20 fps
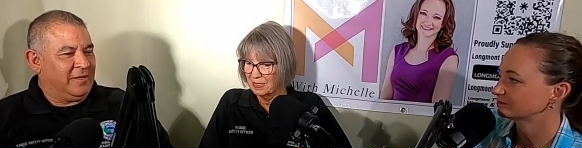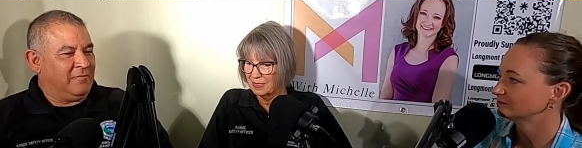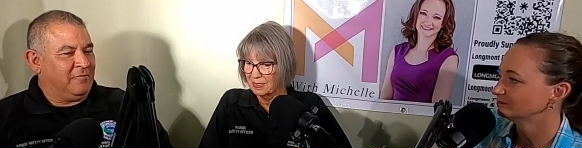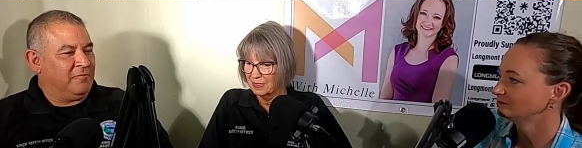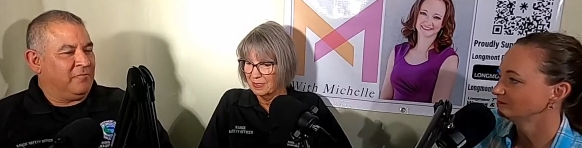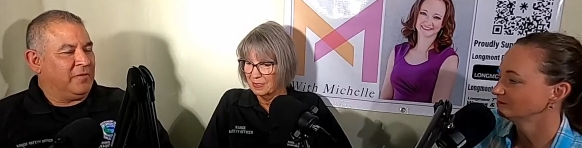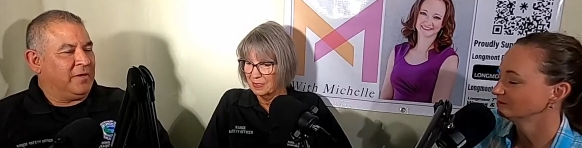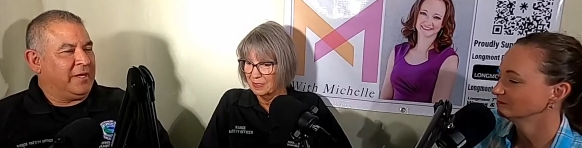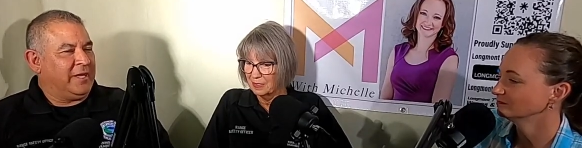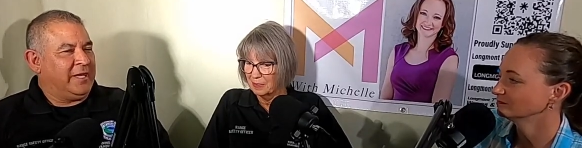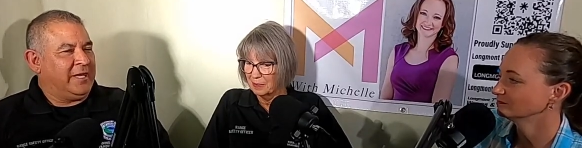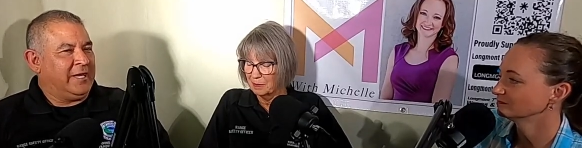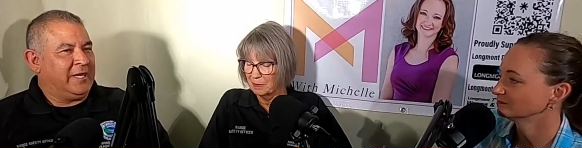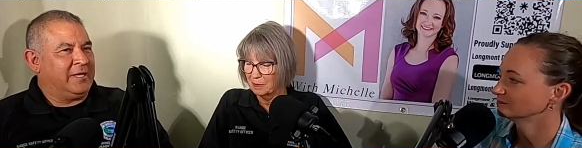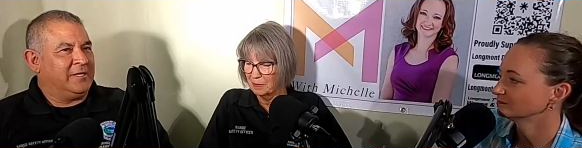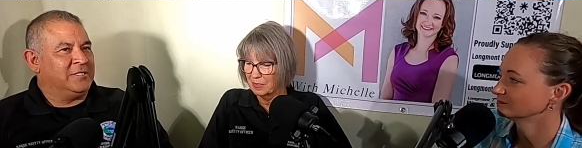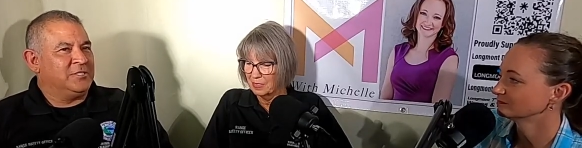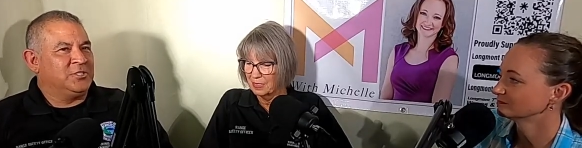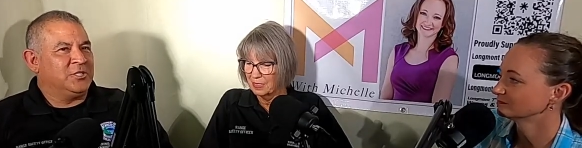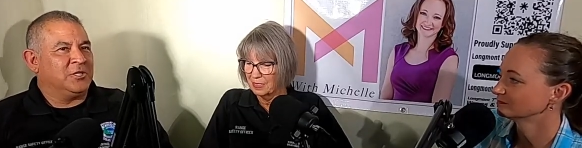Speaker 1: but get
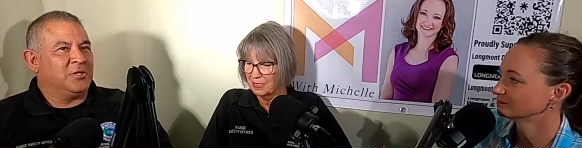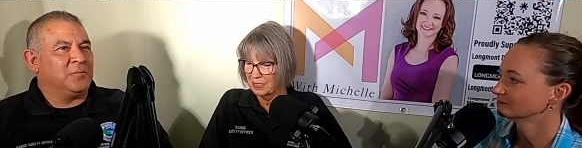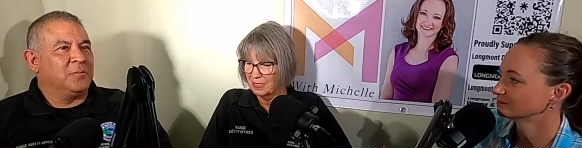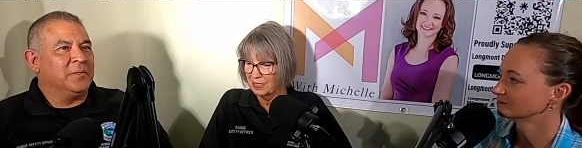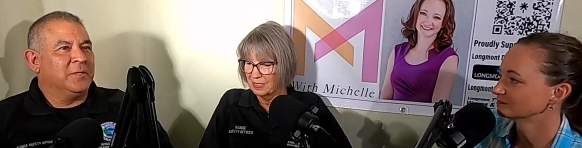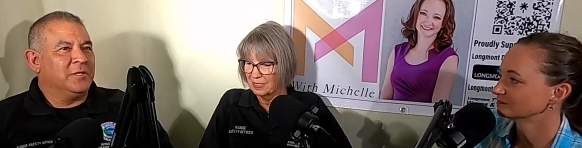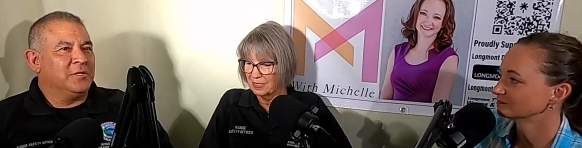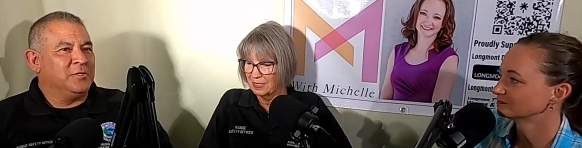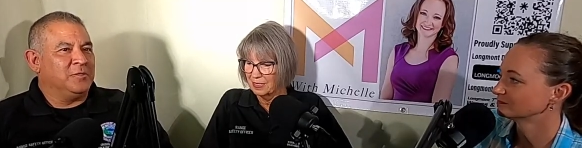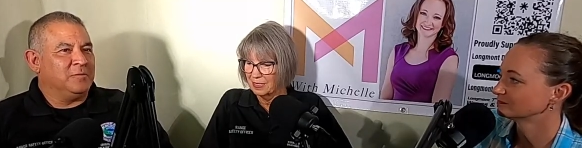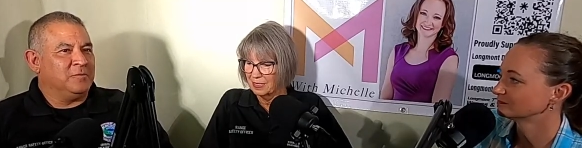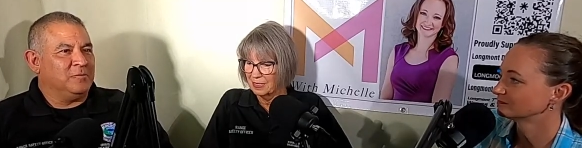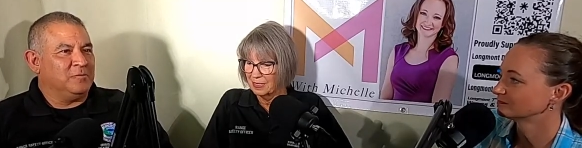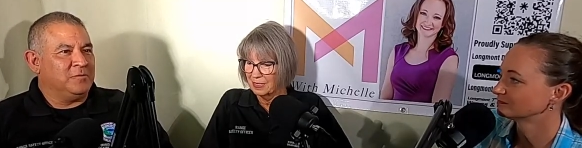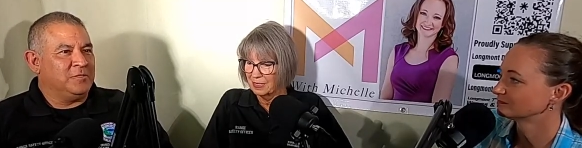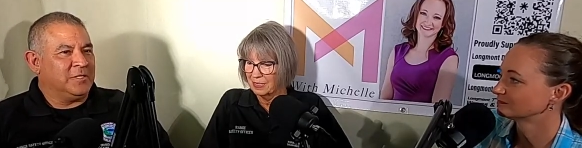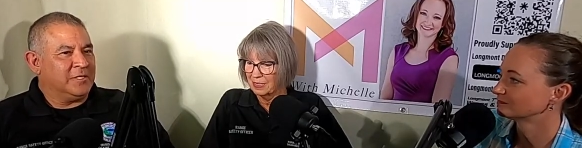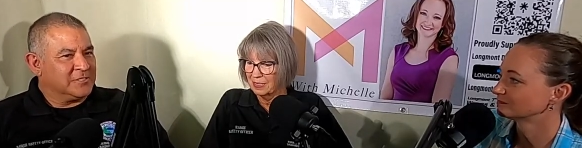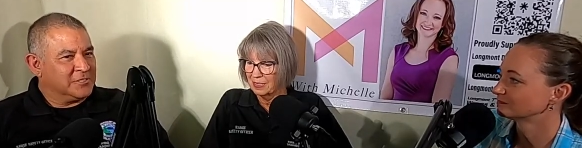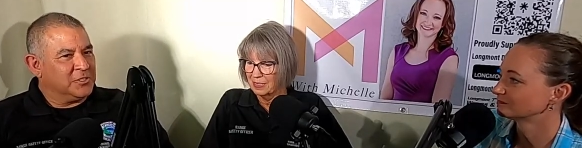a gentleman who
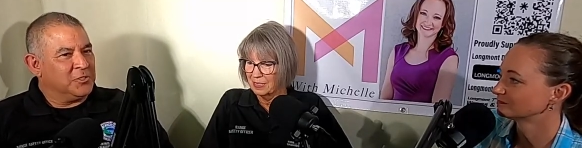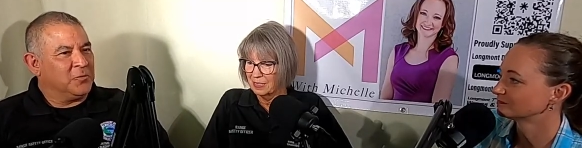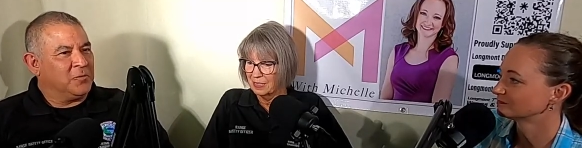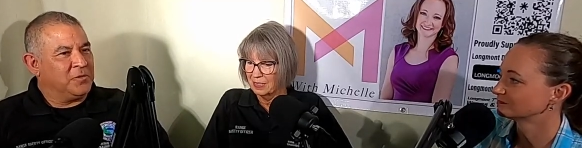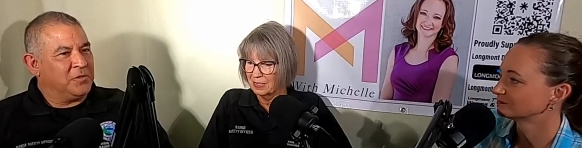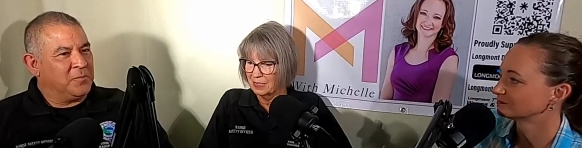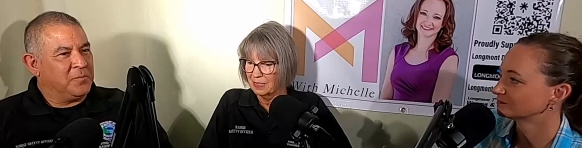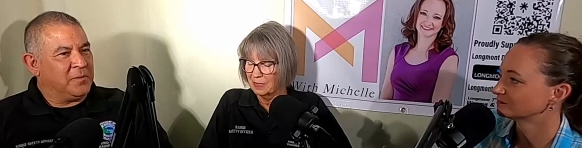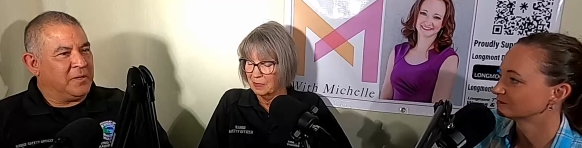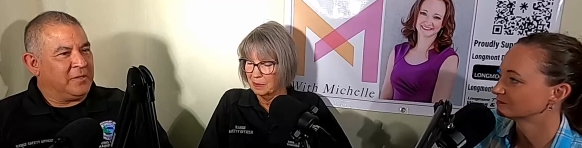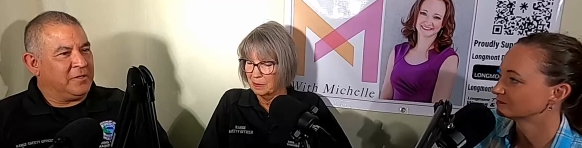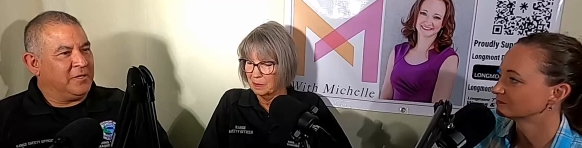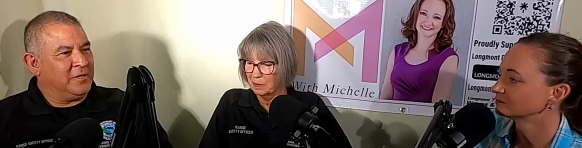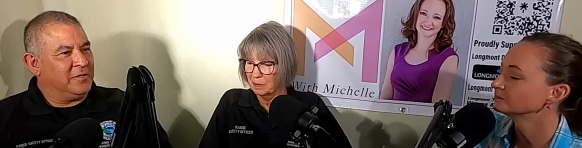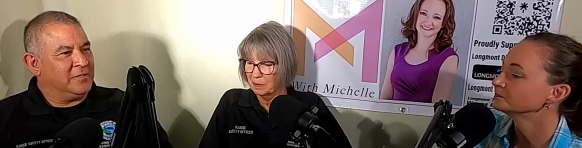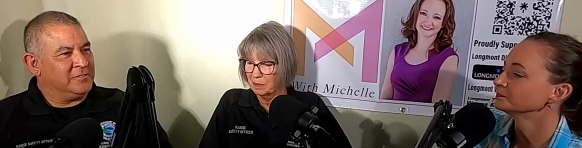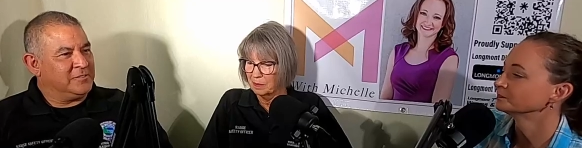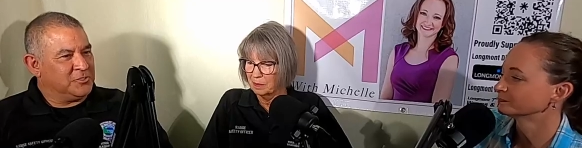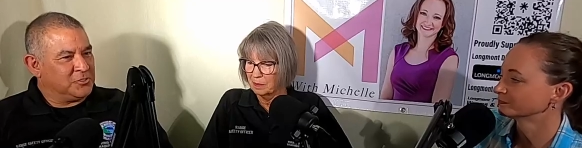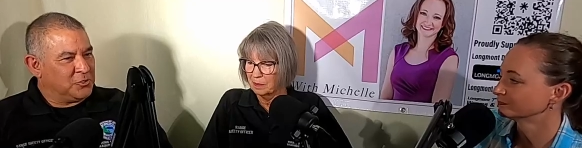doesn't know anything about
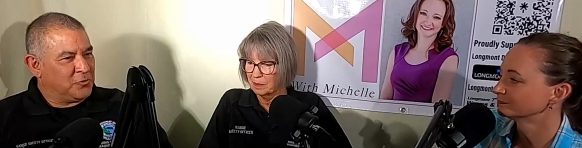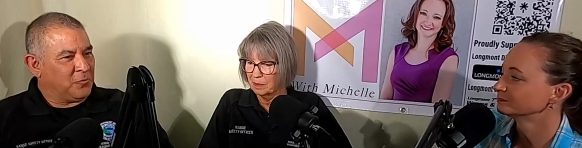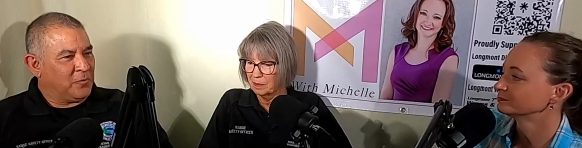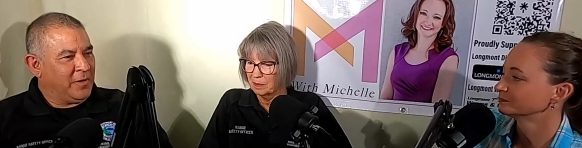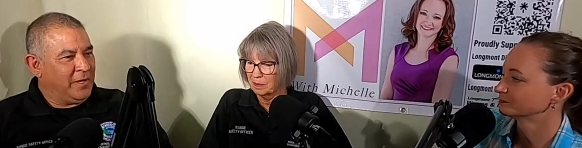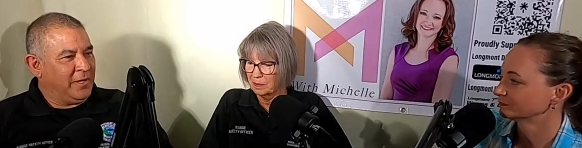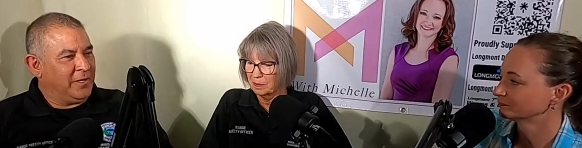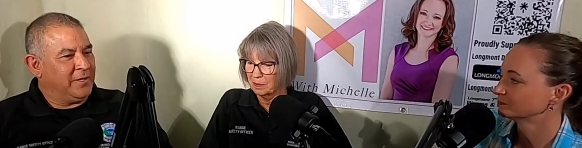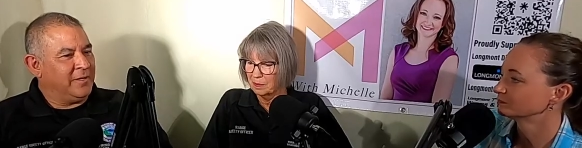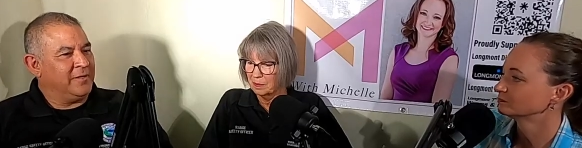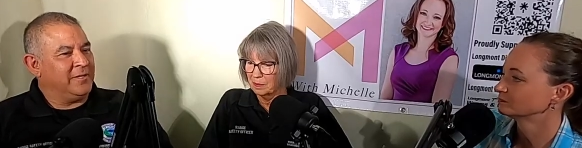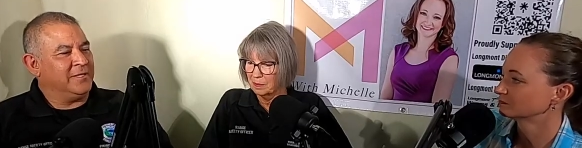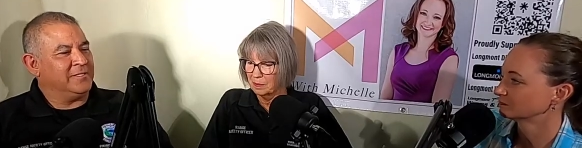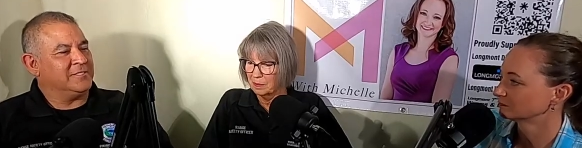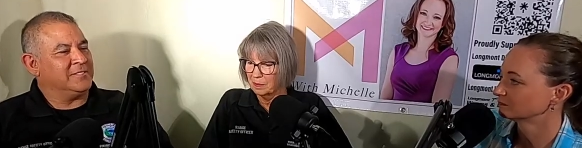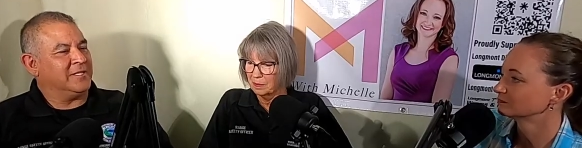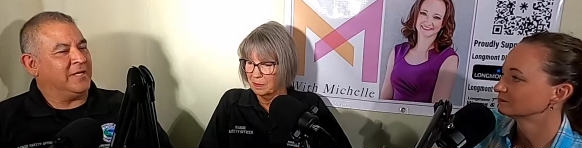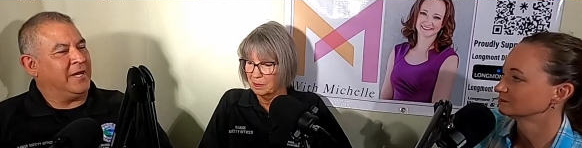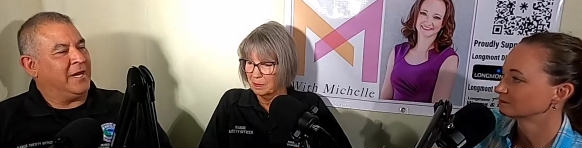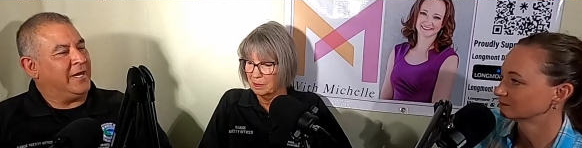guns. It's great.
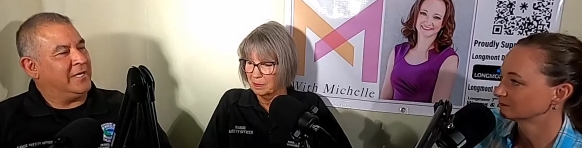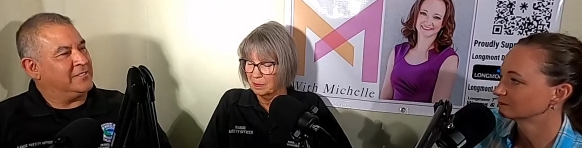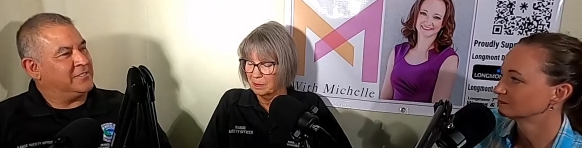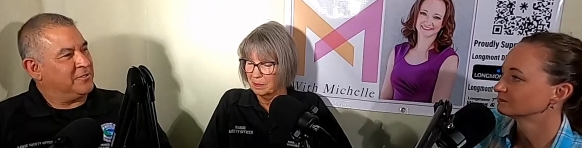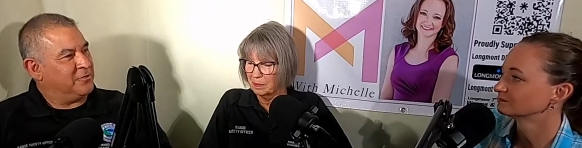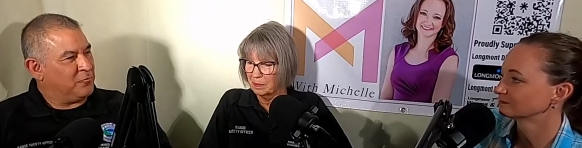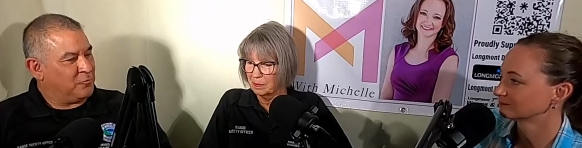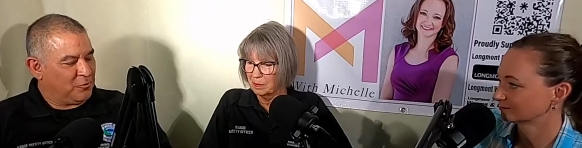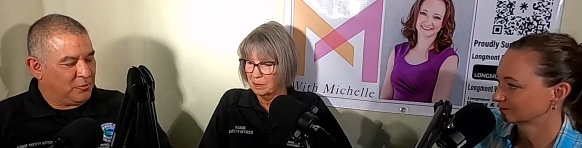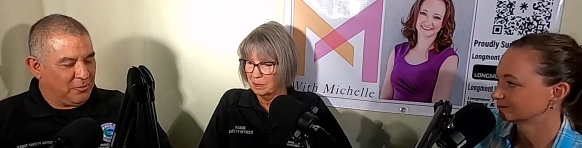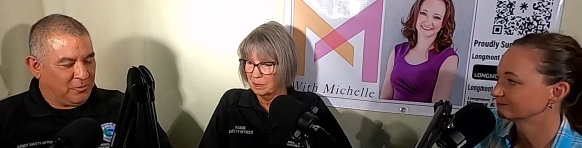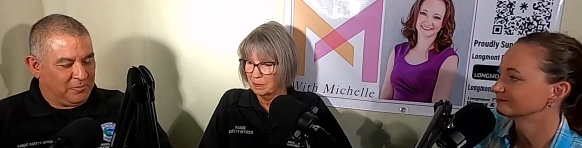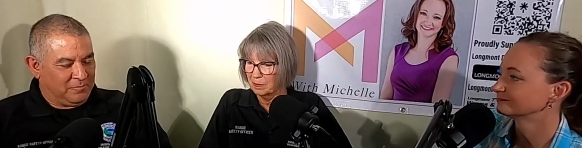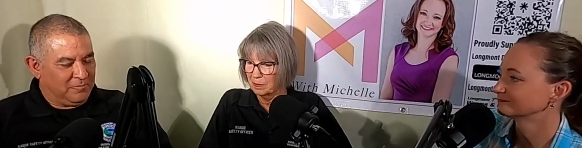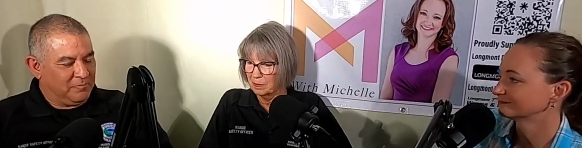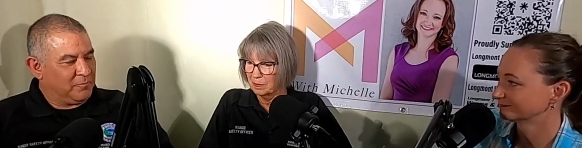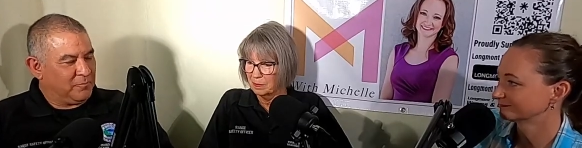It's the guys that were